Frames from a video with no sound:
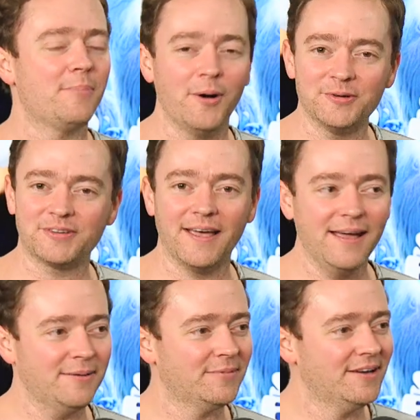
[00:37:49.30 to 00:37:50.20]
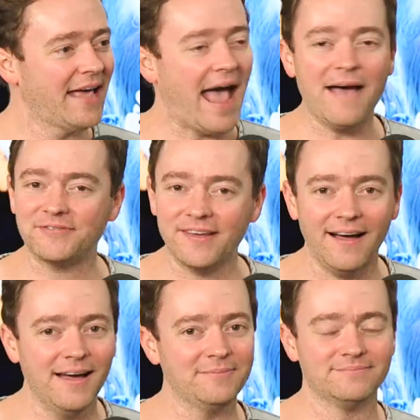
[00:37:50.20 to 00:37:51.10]
post-game,
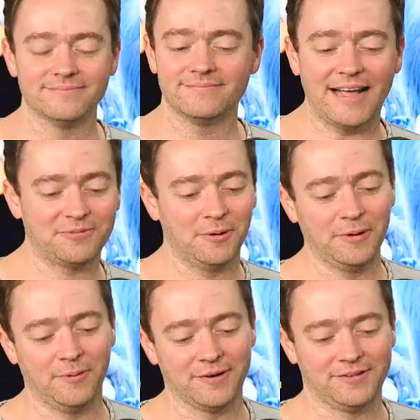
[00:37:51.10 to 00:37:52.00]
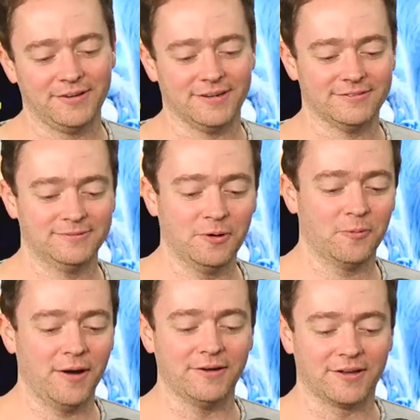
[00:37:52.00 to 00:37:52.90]
halftime. That's what we want to see. Perfect. We're
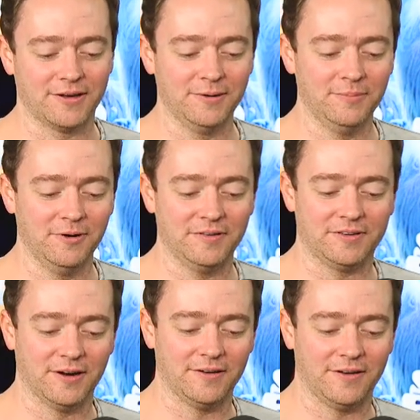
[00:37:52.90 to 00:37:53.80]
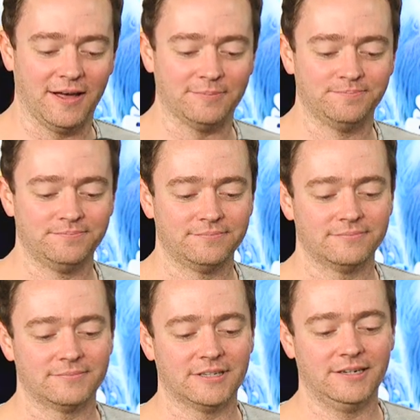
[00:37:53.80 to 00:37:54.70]
writing good movies here today.
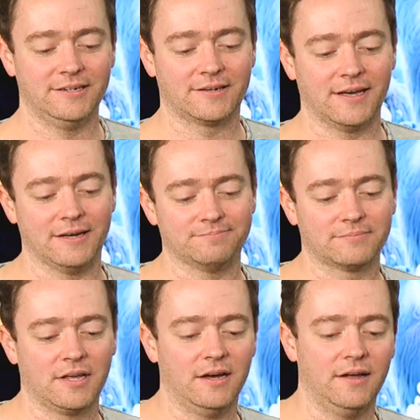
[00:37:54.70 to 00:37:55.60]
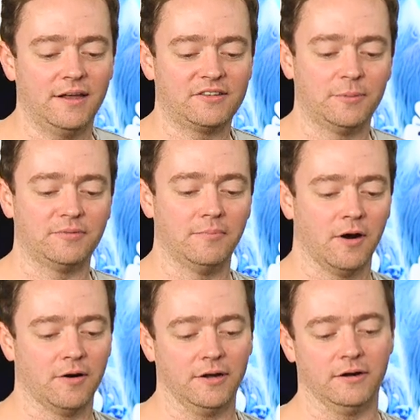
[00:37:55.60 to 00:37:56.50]
Okay. Next up is
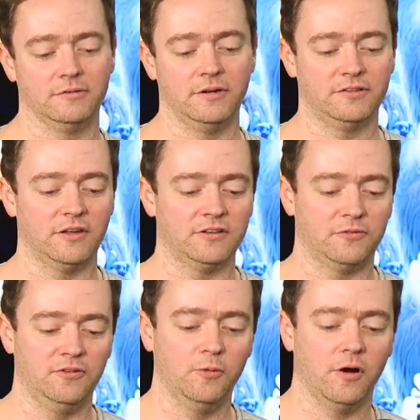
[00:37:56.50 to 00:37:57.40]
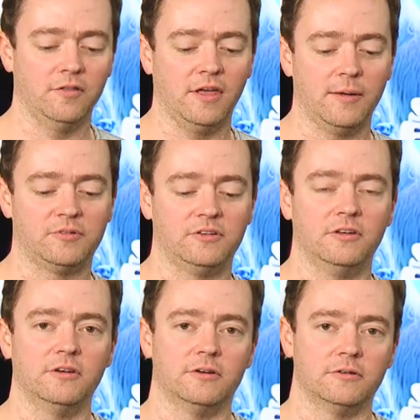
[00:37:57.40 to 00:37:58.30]
Mario, and he says, if you are the
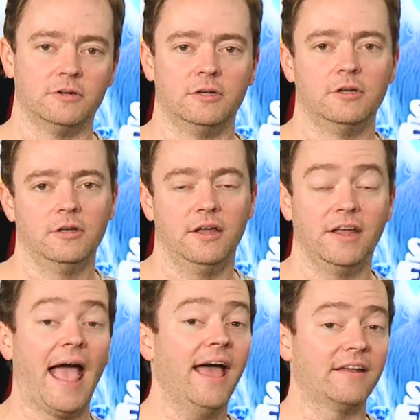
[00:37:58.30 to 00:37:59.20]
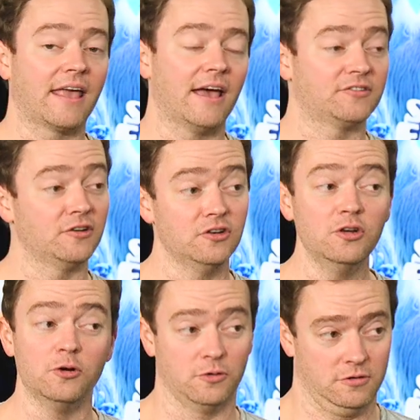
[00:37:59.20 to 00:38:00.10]
MCU and you had to cast a
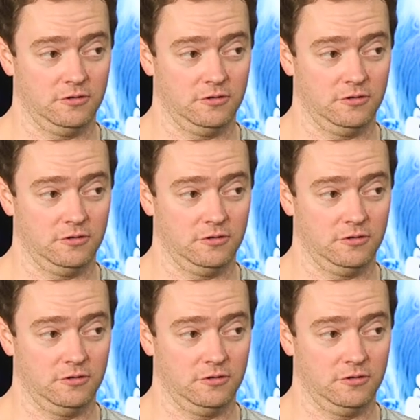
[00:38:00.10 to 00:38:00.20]
new